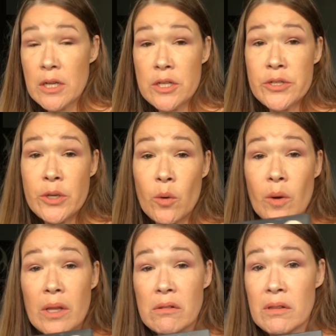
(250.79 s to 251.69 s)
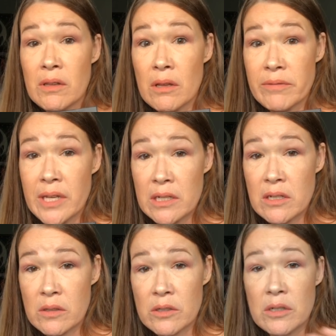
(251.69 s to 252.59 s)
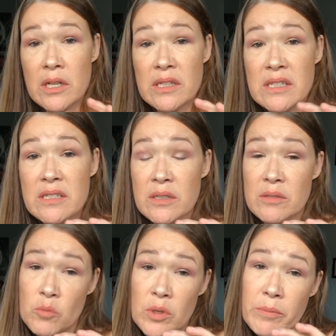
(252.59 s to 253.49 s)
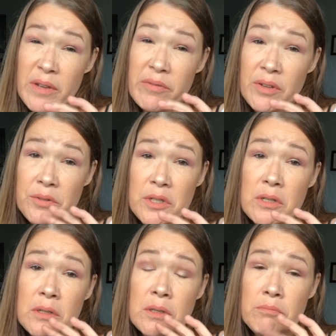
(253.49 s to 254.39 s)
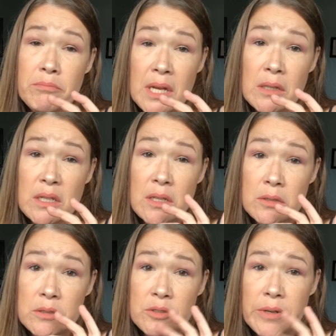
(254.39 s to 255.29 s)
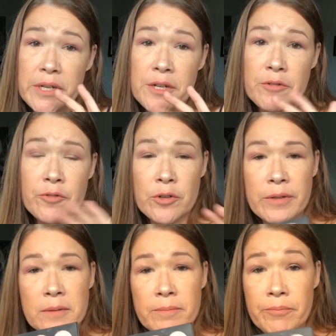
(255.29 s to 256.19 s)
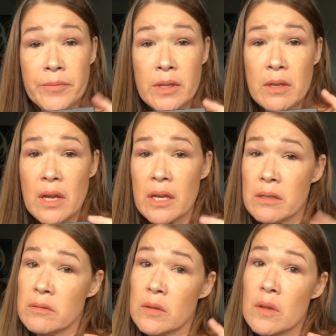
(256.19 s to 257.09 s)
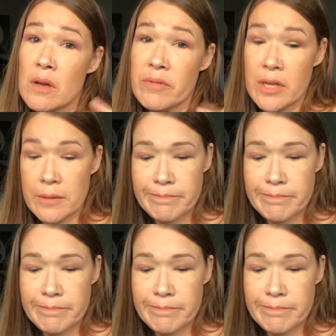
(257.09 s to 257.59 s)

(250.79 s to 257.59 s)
So love that color. This is one of my favorite palette colors right here, Fervent, and love that.